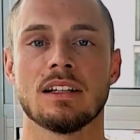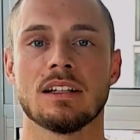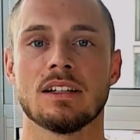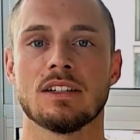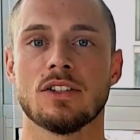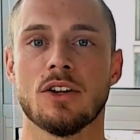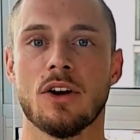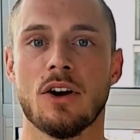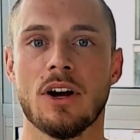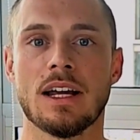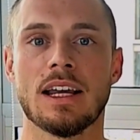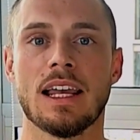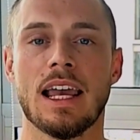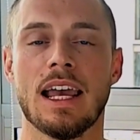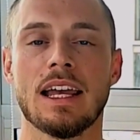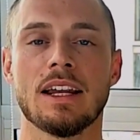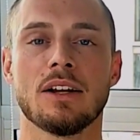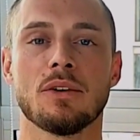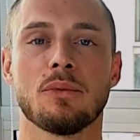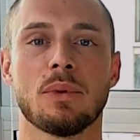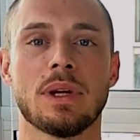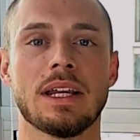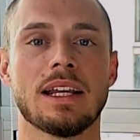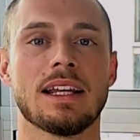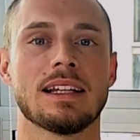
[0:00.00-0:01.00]
So
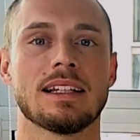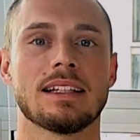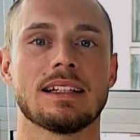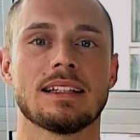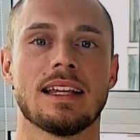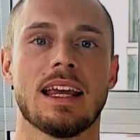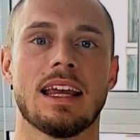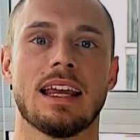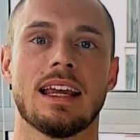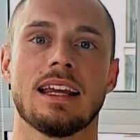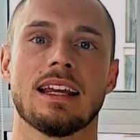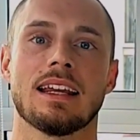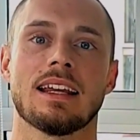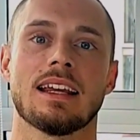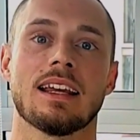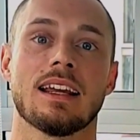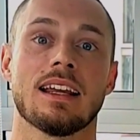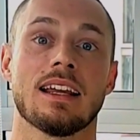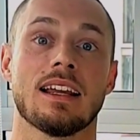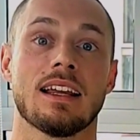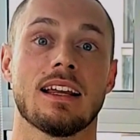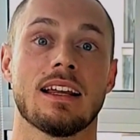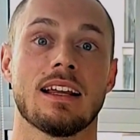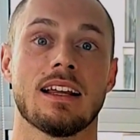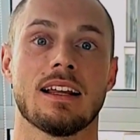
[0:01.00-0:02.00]
again, we can take
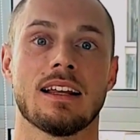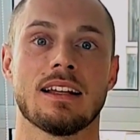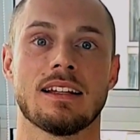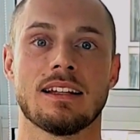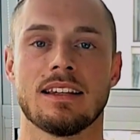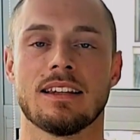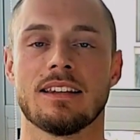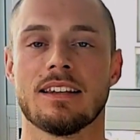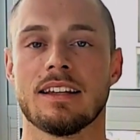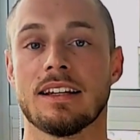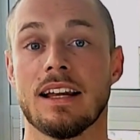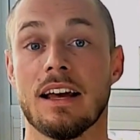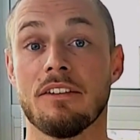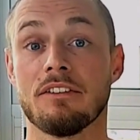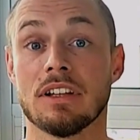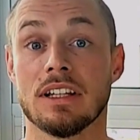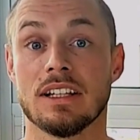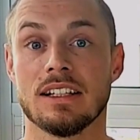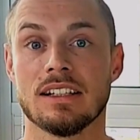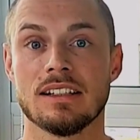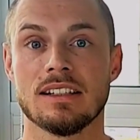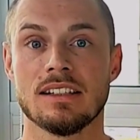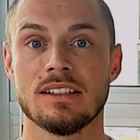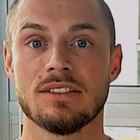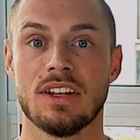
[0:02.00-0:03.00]
the
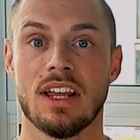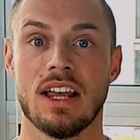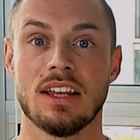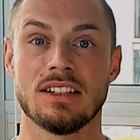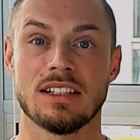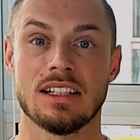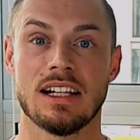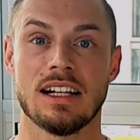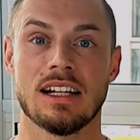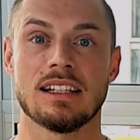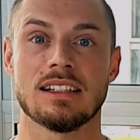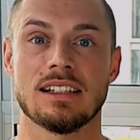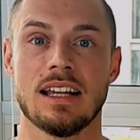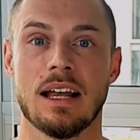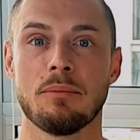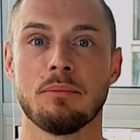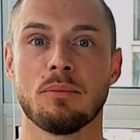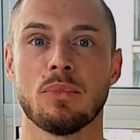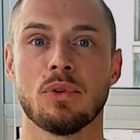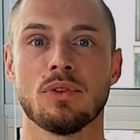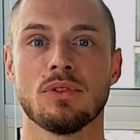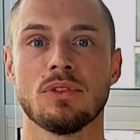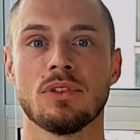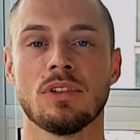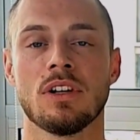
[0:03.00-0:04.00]
Netherlands as an
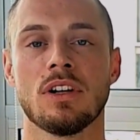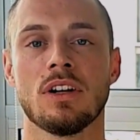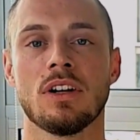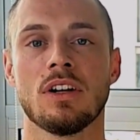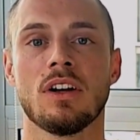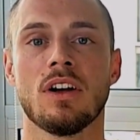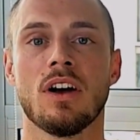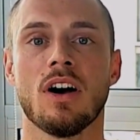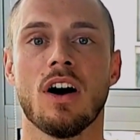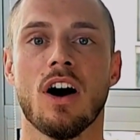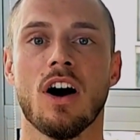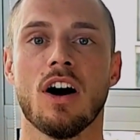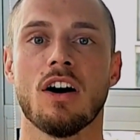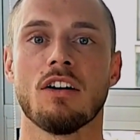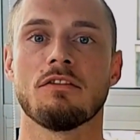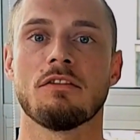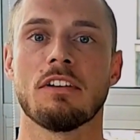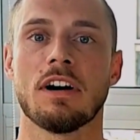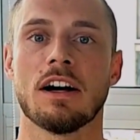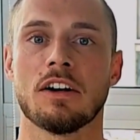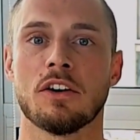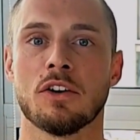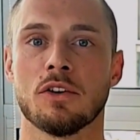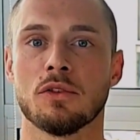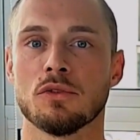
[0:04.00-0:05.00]
example of
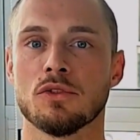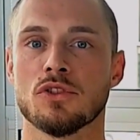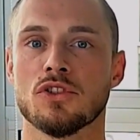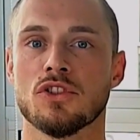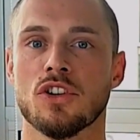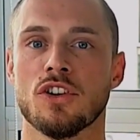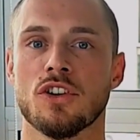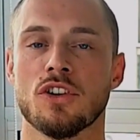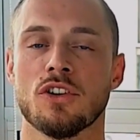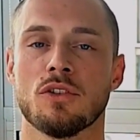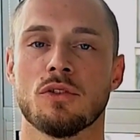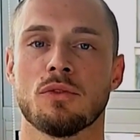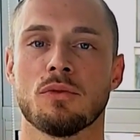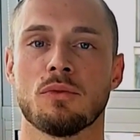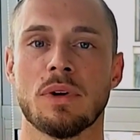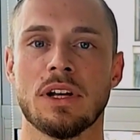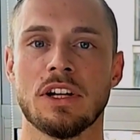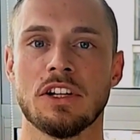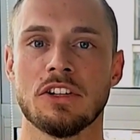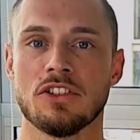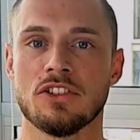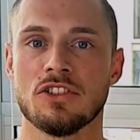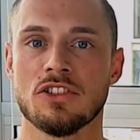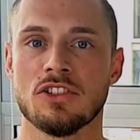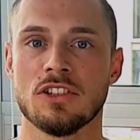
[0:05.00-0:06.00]
a culture
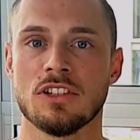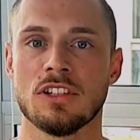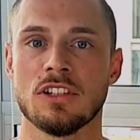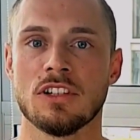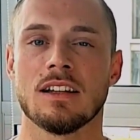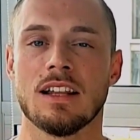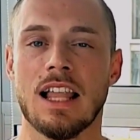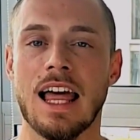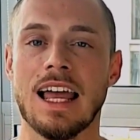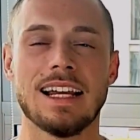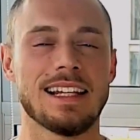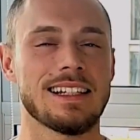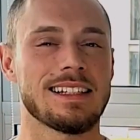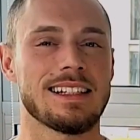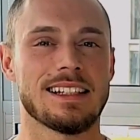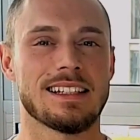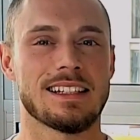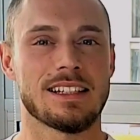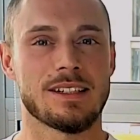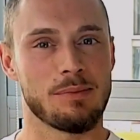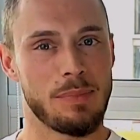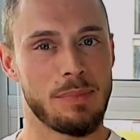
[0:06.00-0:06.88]
which likes its